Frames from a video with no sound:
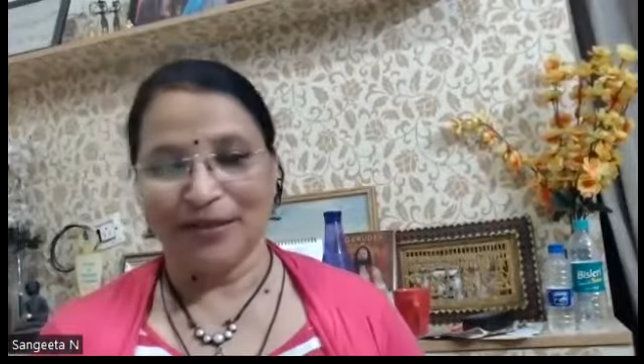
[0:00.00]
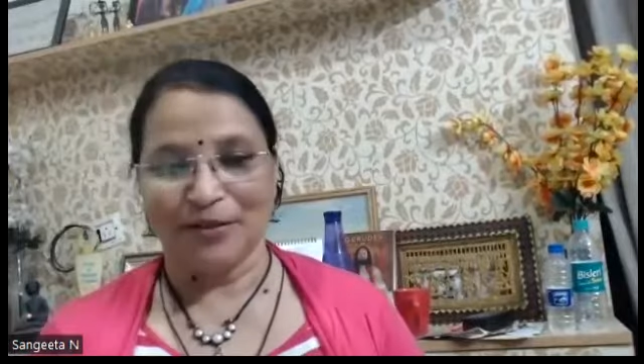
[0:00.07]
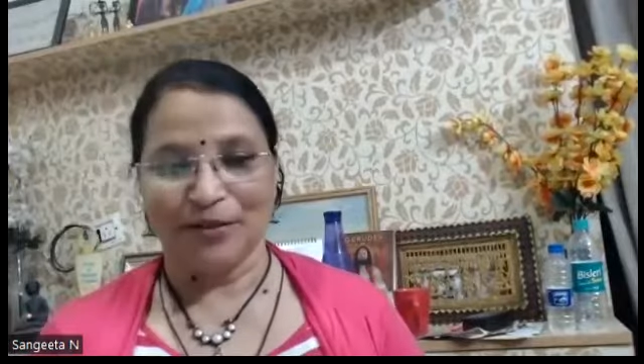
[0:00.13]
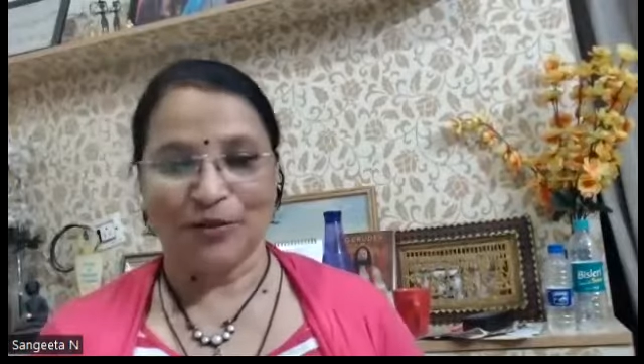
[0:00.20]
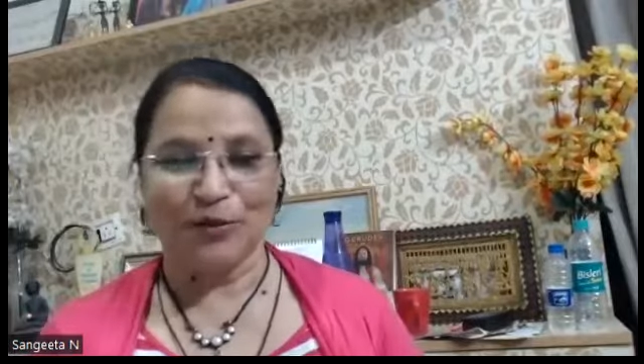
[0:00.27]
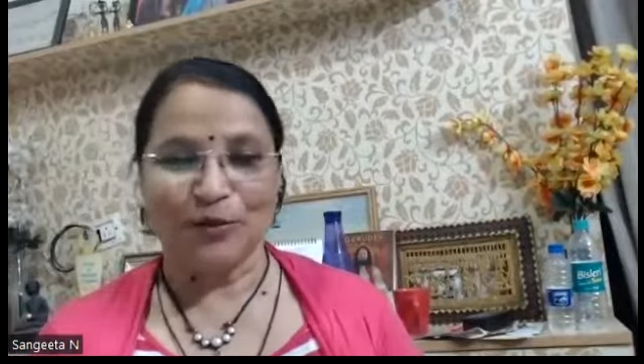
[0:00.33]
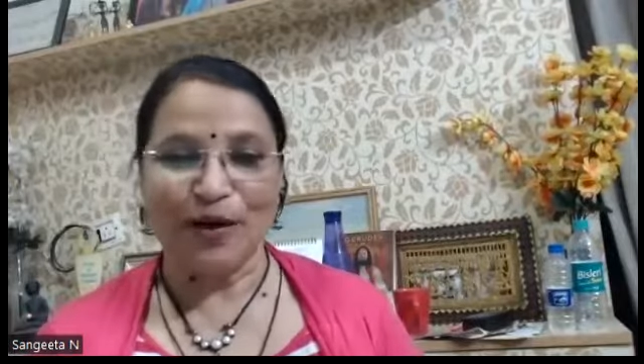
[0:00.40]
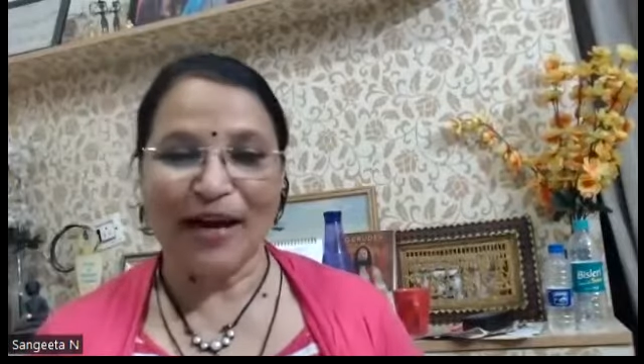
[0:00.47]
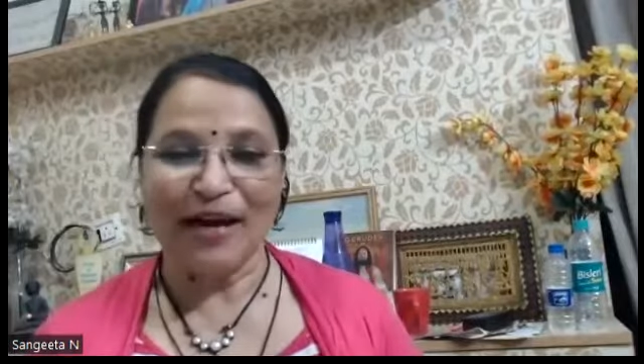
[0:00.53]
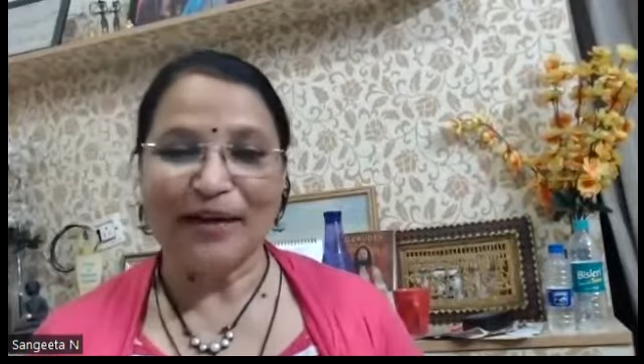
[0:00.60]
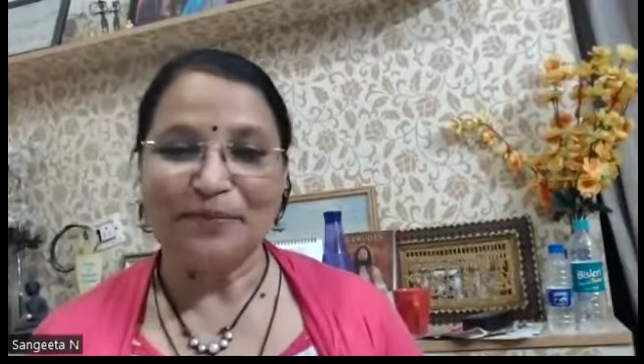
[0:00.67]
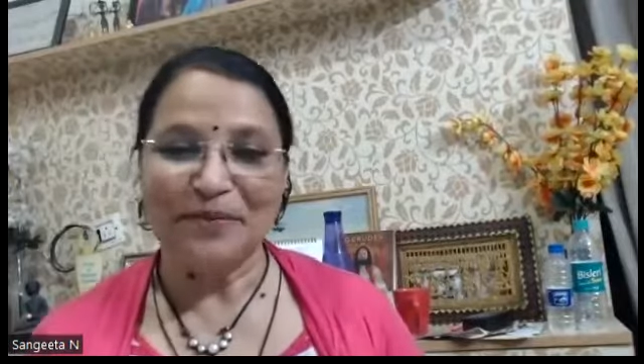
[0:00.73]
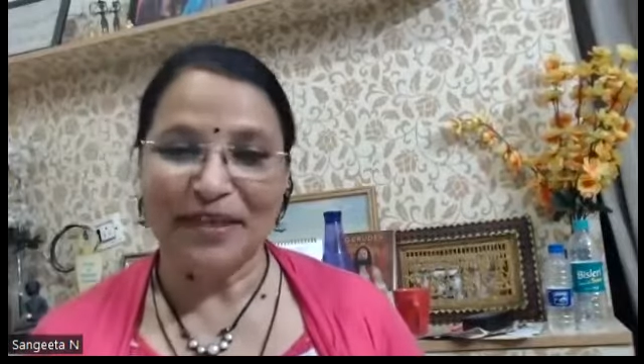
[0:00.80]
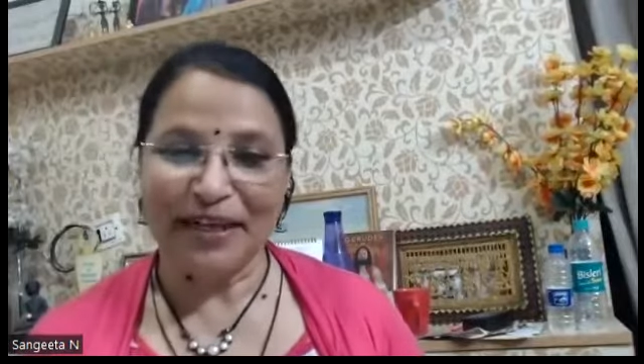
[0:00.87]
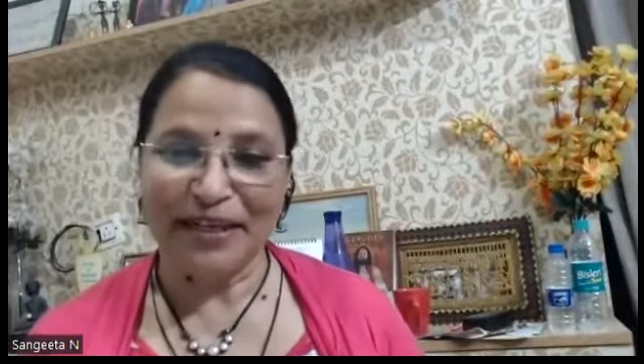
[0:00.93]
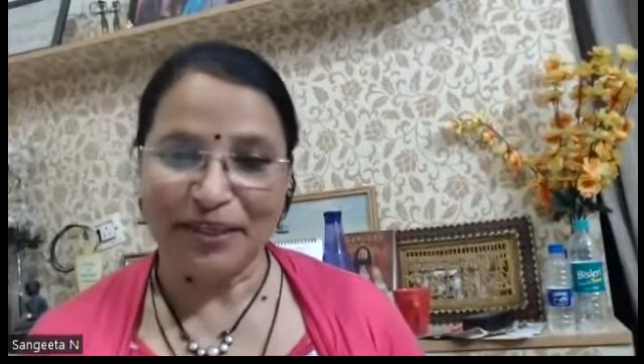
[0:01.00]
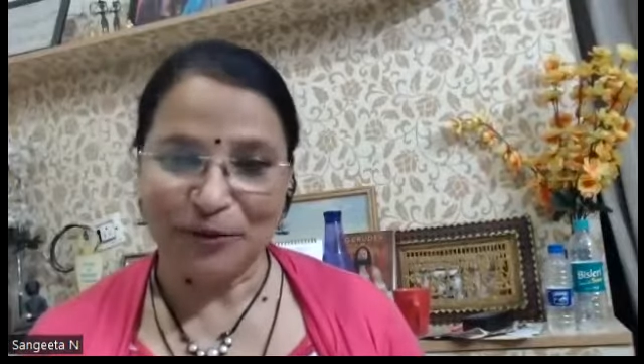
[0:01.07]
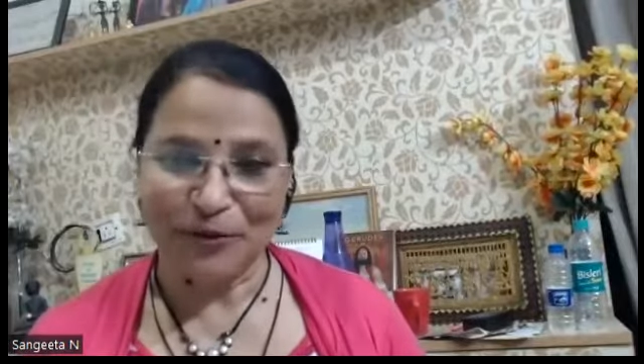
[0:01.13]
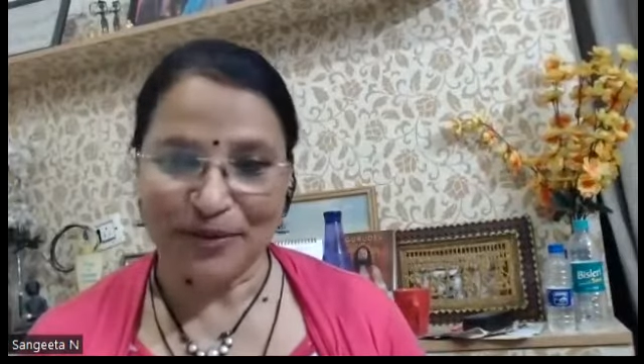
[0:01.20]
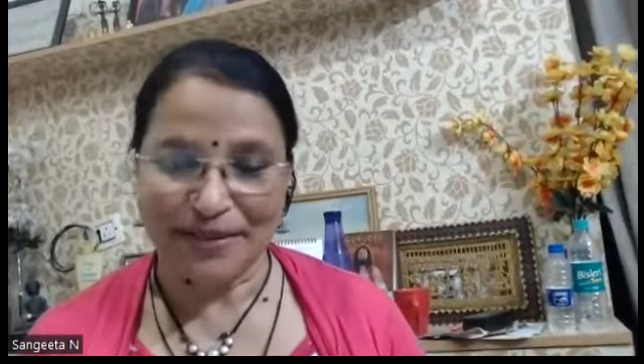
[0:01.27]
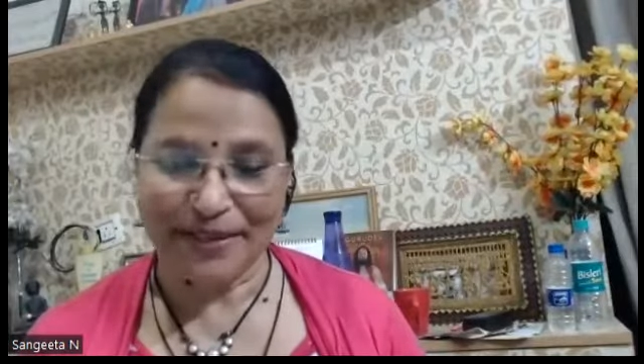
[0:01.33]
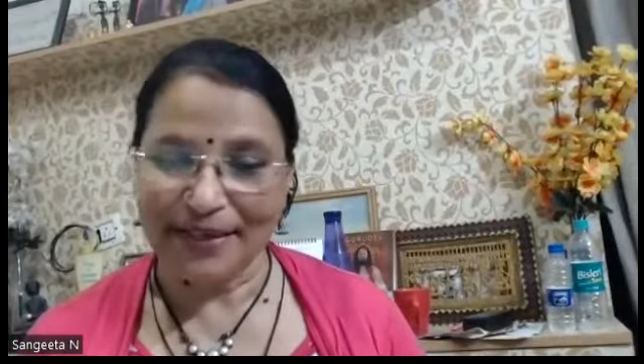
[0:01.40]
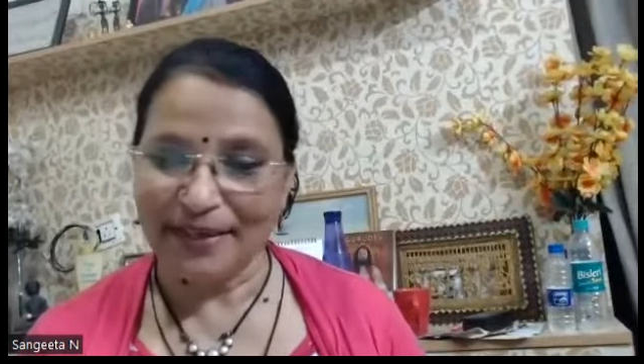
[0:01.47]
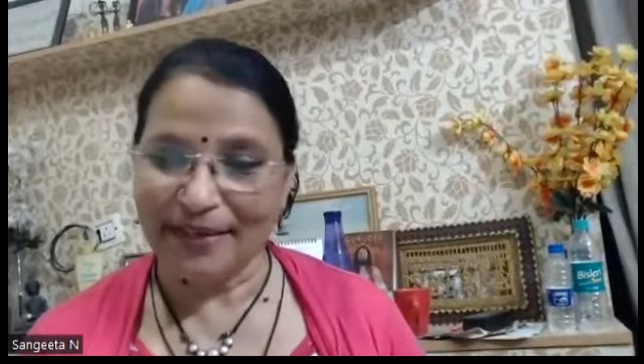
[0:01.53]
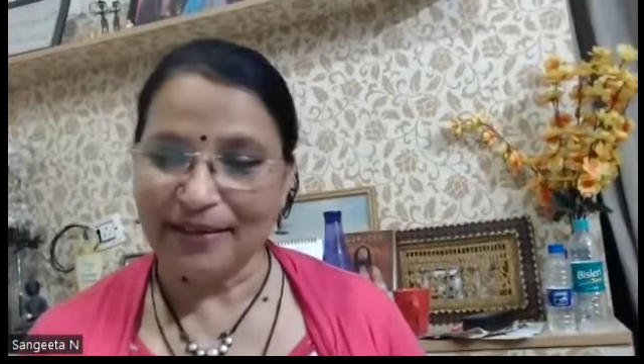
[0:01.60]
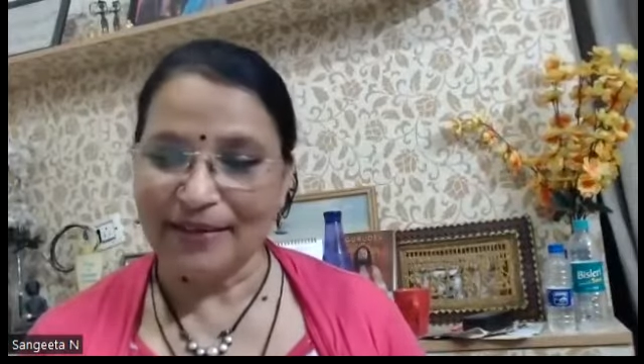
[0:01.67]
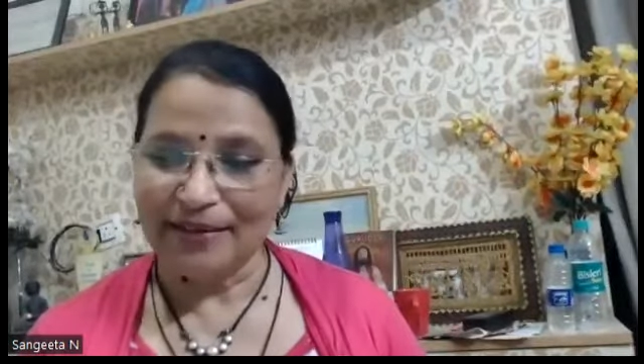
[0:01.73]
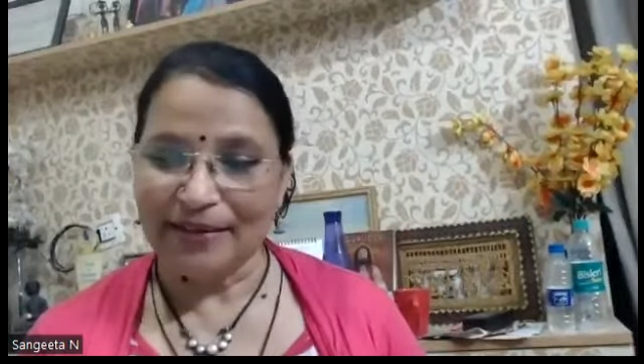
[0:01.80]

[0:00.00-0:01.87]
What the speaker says: So I'm trying to say